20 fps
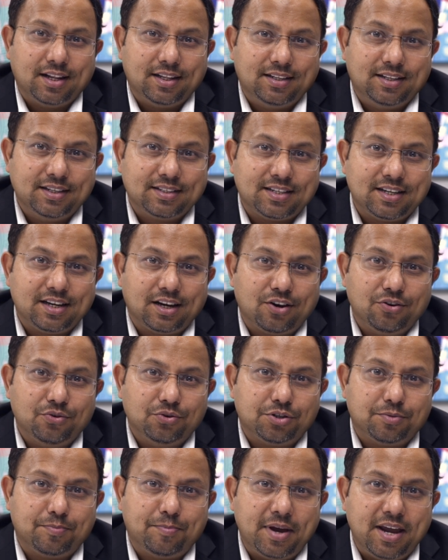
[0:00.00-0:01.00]
This
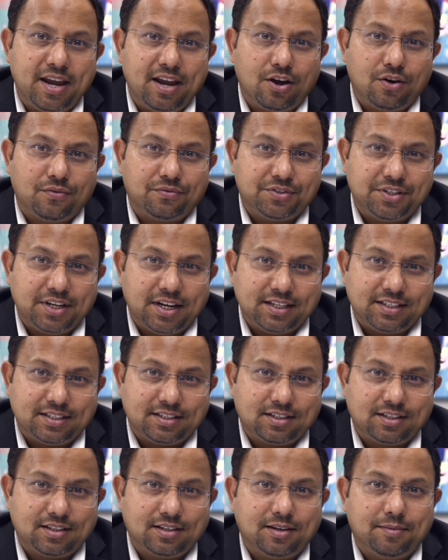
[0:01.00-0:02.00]
includes paying off
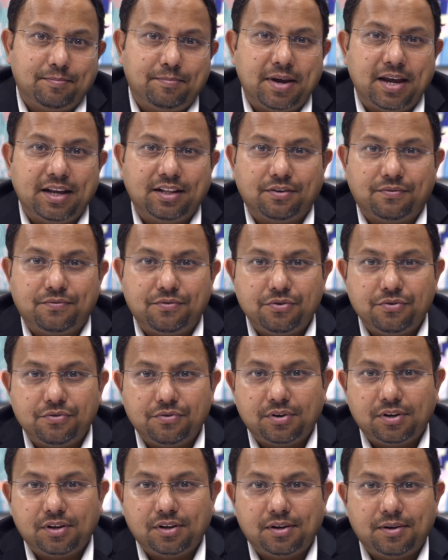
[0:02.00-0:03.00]
debts, paying the
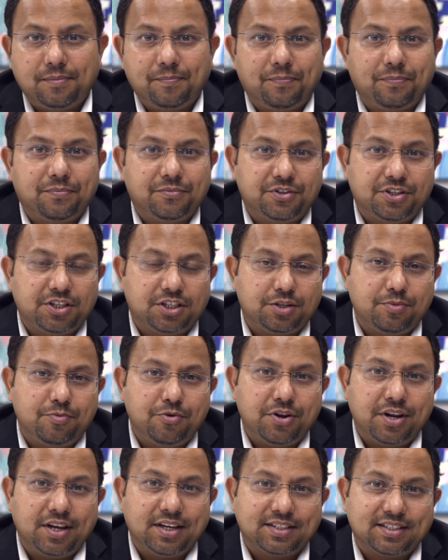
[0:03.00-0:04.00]
funeral,
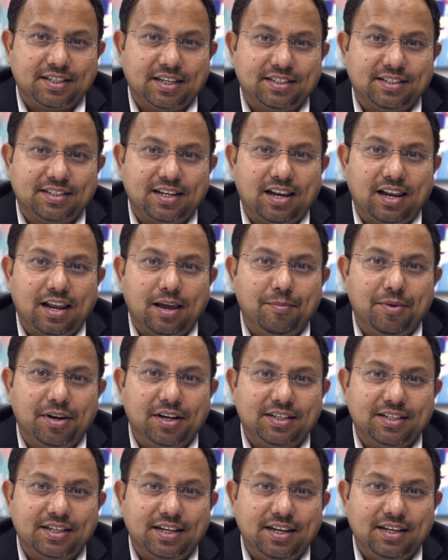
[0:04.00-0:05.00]
distributing assets and
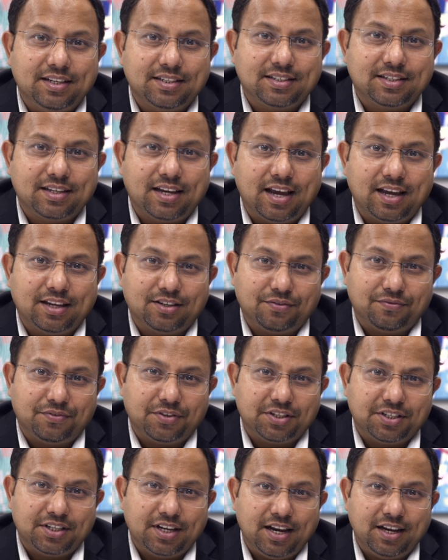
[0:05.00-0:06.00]
liabilities as of the
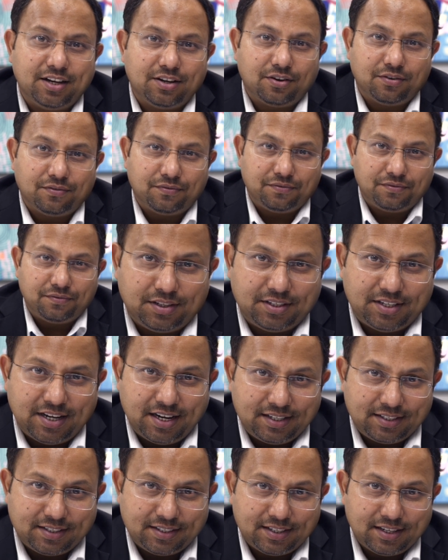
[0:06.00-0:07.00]
date of
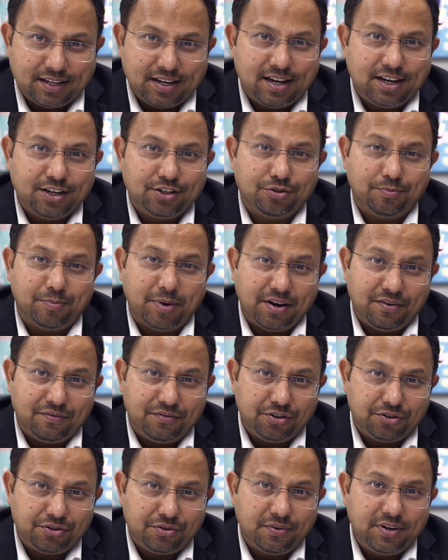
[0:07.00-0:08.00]
death to
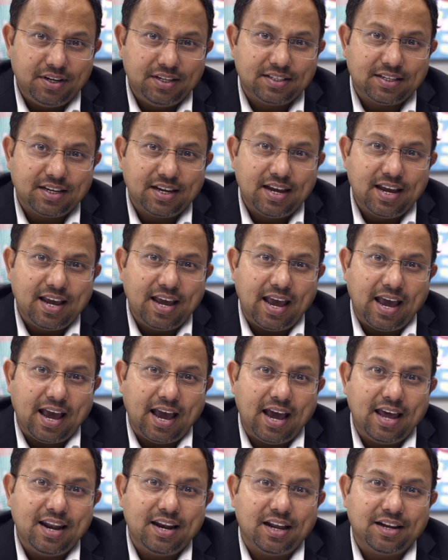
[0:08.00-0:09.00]
beneficiaries,
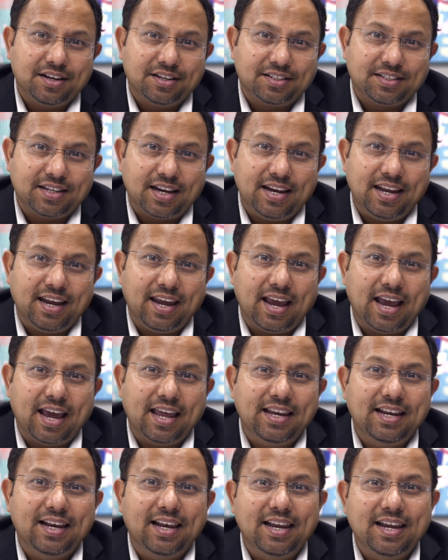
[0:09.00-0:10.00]
and understanding
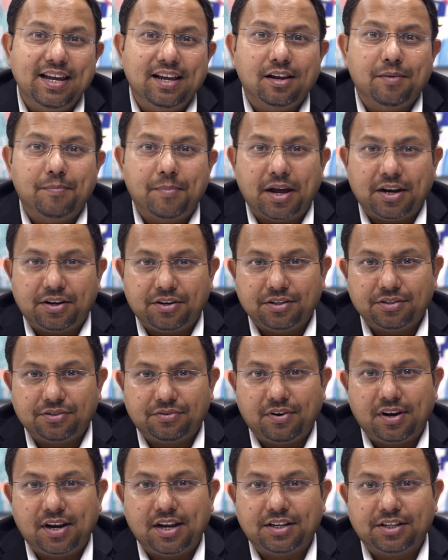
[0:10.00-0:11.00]
any legal matters
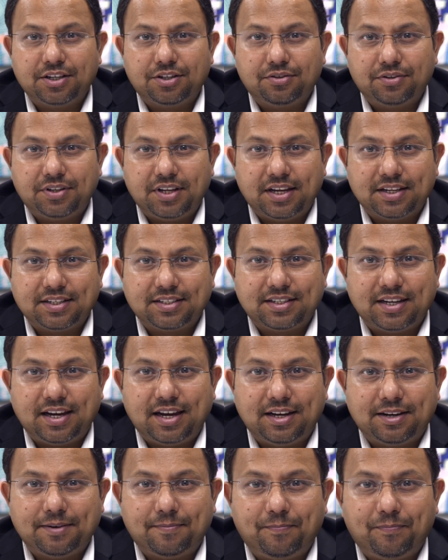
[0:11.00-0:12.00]
related to the
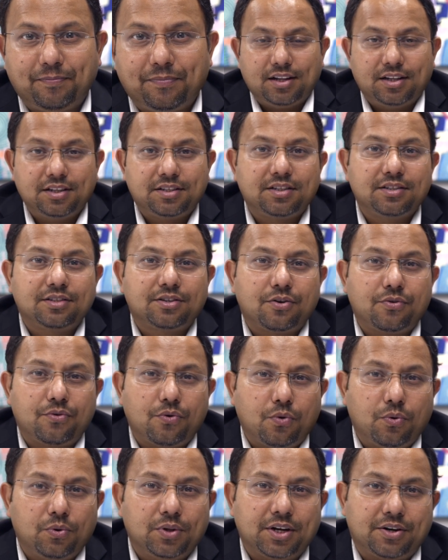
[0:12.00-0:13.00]
estate. This is a
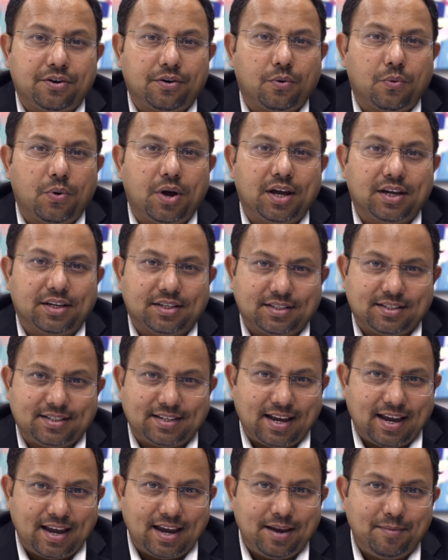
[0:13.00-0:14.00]
role that requires
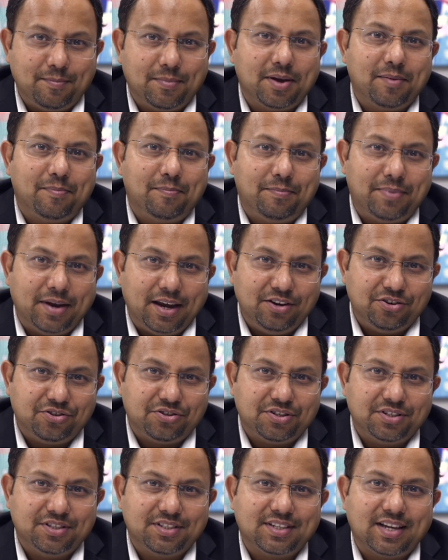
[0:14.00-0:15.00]
time,
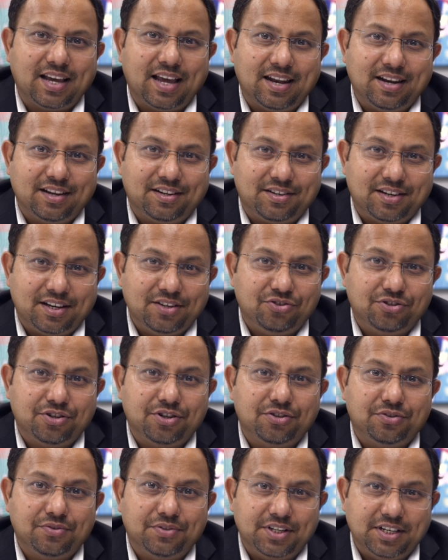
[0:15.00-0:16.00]
patience, and
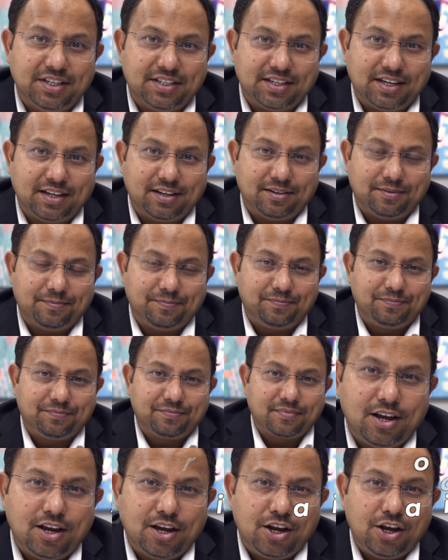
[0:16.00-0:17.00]
attention to detail.
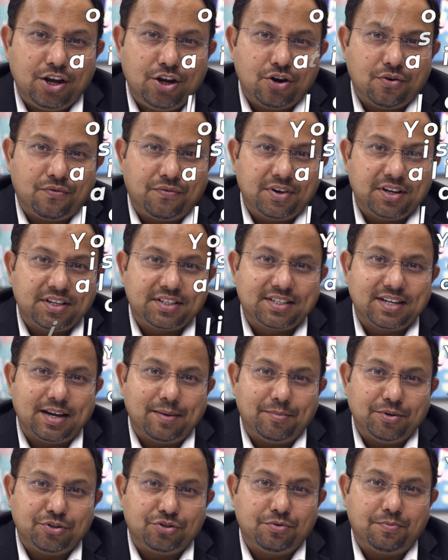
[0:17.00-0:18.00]
Your first
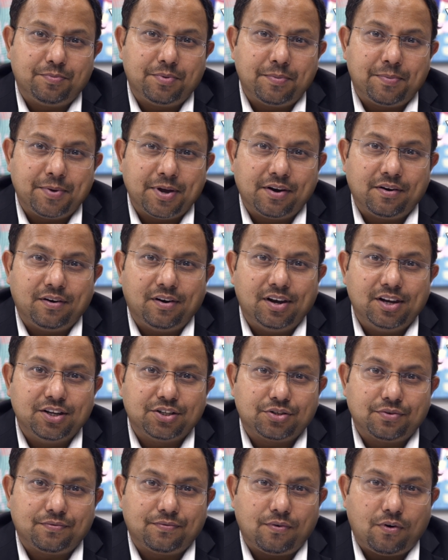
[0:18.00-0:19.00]
step is to prepare a
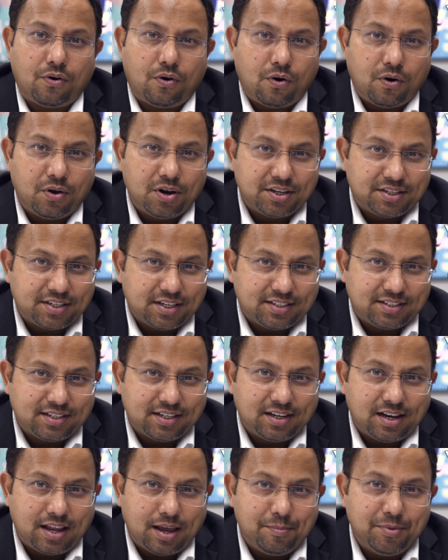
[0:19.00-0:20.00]
list of all assets
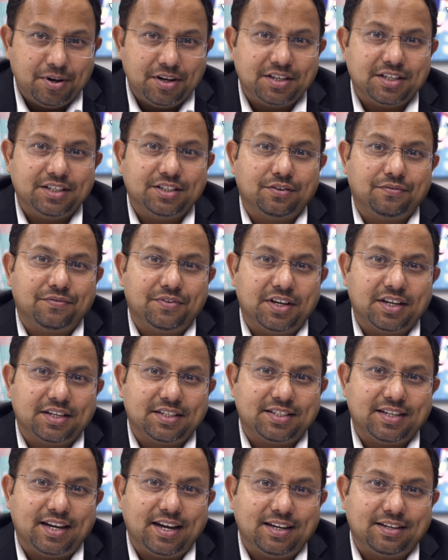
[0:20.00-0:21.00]
and liabilities of the
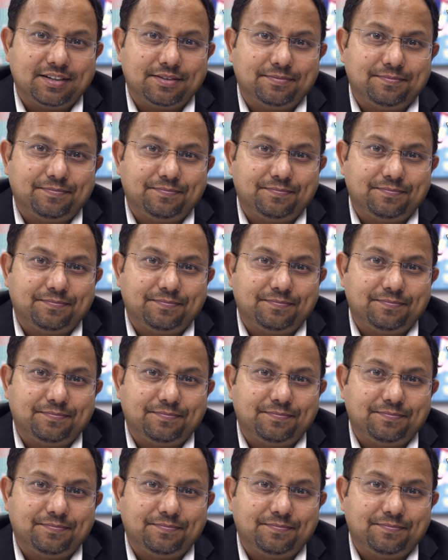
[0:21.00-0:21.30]
estate.